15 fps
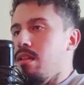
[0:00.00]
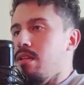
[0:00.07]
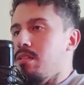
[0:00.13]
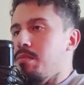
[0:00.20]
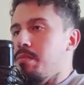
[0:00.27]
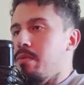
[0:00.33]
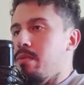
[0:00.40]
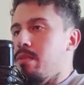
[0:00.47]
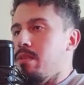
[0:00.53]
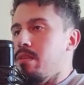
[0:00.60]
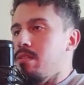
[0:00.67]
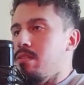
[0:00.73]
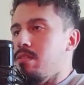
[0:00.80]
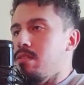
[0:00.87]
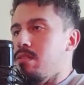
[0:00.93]
let's put
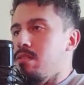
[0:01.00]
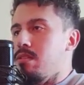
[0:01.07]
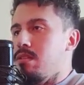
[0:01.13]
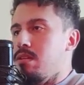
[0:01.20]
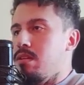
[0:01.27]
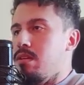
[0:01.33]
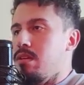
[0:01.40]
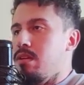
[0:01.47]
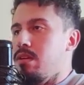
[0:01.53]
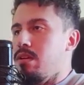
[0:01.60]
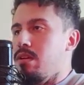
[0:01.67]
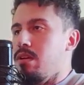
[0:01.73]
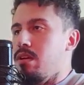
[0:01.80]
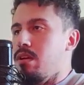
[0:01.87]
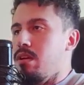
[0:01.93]
this here,
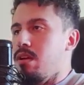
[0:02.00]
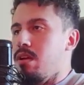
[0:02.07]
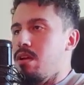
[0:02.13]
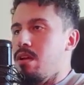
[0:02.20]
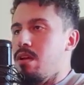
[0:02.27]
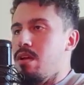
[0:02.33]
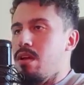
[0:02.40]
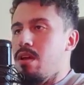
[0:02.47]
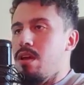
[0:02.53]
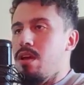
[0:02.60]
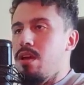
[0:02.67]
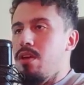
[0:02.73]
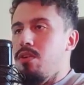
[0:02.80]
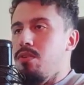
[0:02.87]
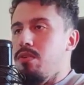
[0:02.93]

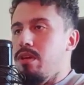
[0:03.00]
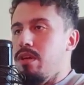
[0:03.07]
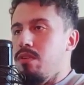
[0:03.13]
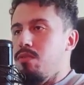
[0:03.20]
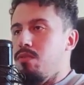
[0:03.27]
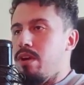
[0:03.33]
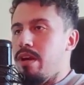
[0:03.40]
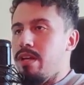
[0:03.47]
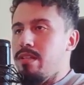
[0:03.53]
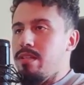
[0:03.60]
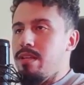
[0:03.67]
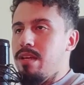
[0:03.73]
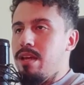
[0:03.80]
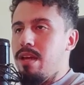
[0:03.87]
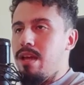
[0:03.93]
you can
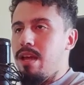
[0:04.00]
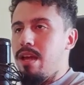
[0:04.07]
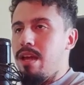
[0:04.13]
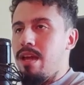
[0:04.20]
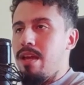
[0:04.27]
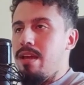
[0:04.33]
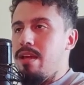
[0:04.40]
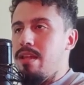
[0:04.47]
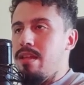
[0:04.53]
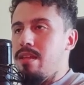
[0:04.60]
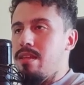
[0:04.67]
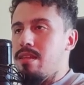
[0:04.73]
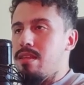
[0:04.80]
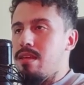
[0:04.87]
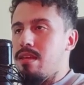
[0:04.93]
write
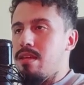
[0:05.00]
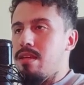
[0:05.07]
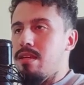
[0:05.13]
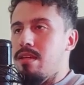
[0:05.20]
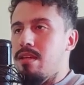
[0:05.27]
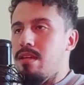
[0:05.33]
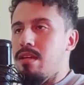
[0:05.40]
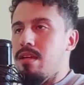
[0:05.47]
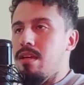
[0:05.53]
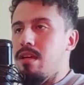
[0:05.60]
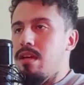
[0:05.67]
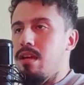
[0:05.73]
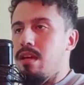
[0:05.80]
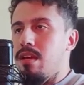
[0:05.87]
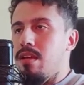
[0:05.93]
anything
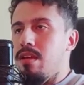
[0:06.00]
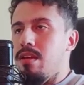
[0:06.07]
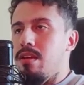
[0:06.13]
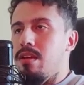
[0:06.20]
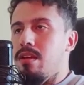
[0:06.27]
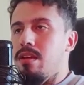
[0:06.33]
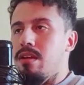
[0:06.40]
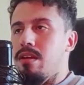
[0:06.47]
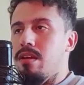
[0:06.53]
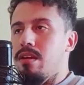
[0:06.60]
here,